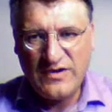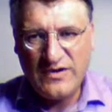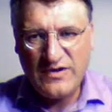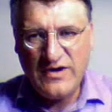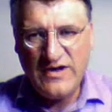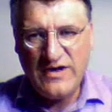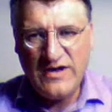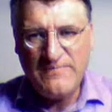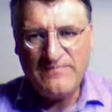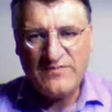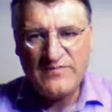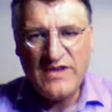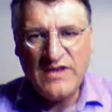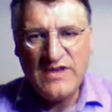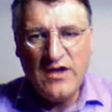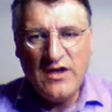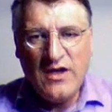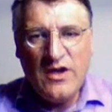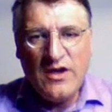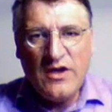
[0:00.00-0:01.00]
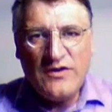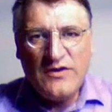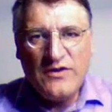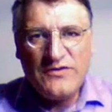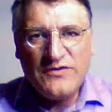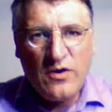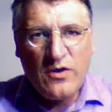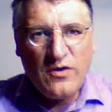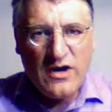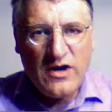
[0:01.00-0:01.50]
Okay,
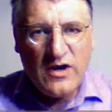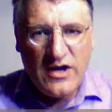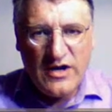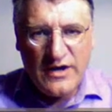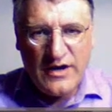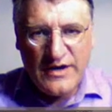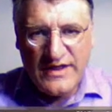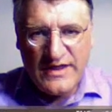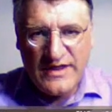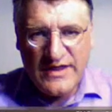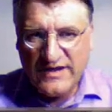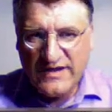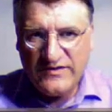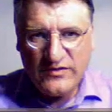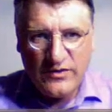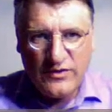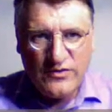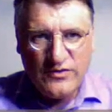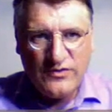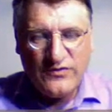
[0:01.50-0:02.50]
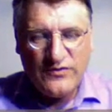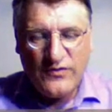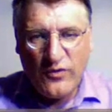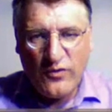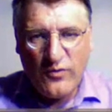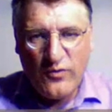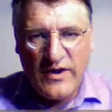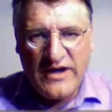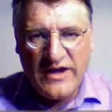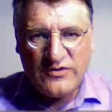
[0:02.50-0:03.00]
so that's a
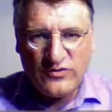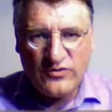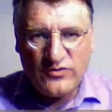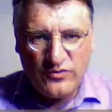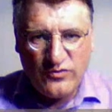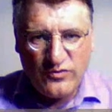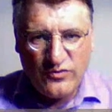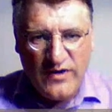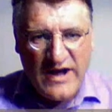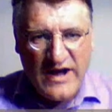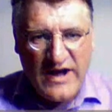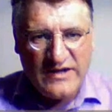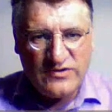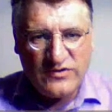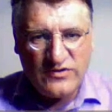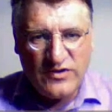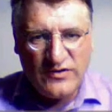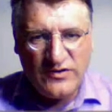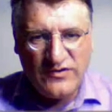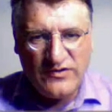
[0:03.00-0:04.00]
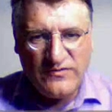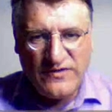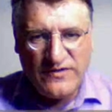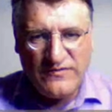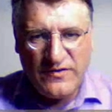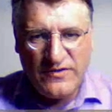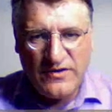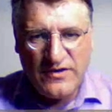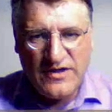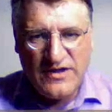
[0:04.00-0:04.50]
useful way to write tons of
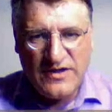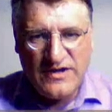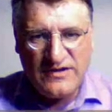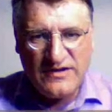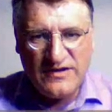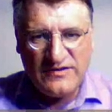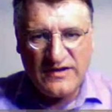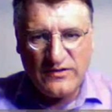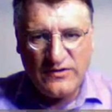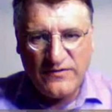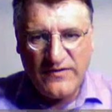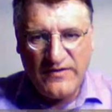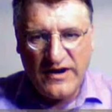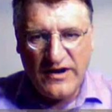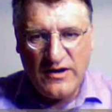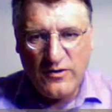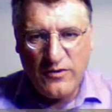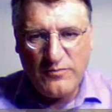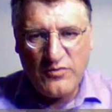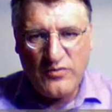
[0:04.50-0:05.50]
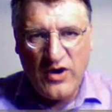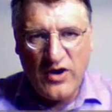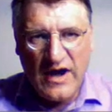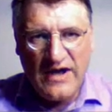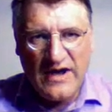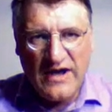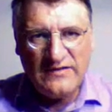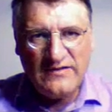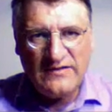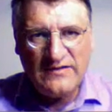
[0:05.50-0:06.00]
different things at a very low
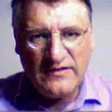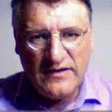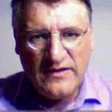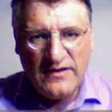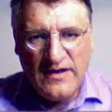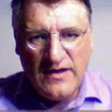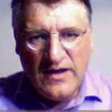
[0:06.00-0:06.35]
price.